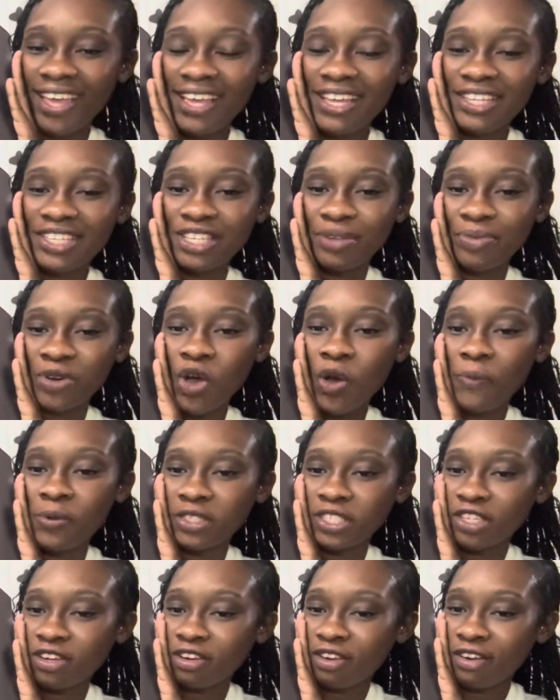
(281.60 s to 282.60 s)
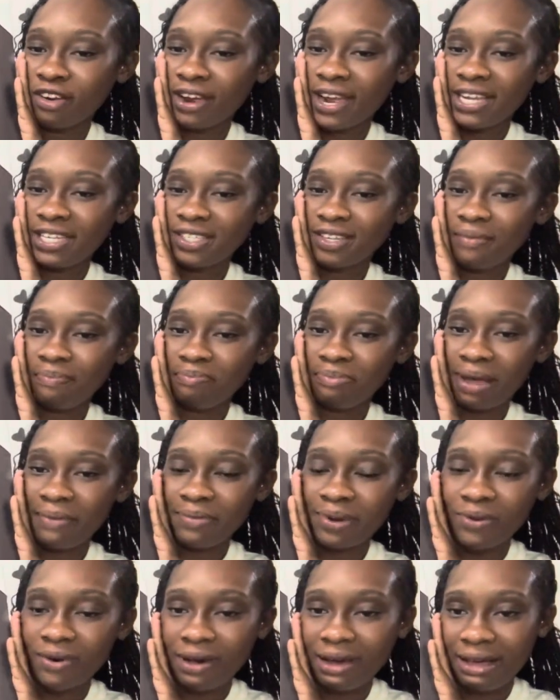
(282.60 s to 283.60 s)
So I'm gonna put it right up on
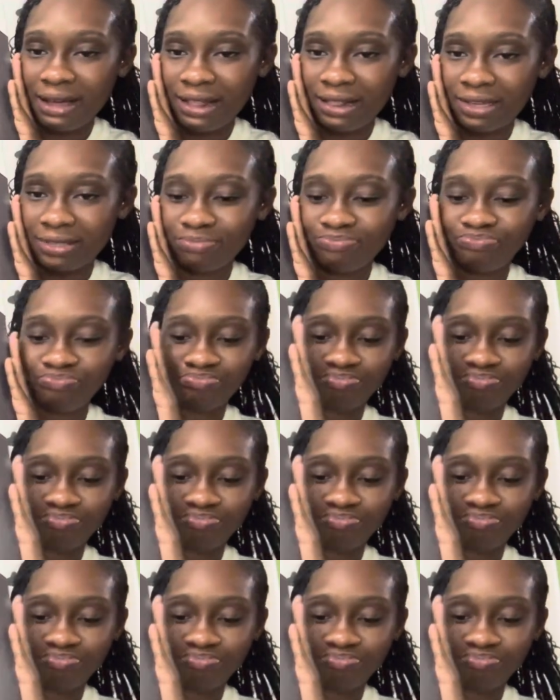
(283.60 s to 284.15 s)
my wall.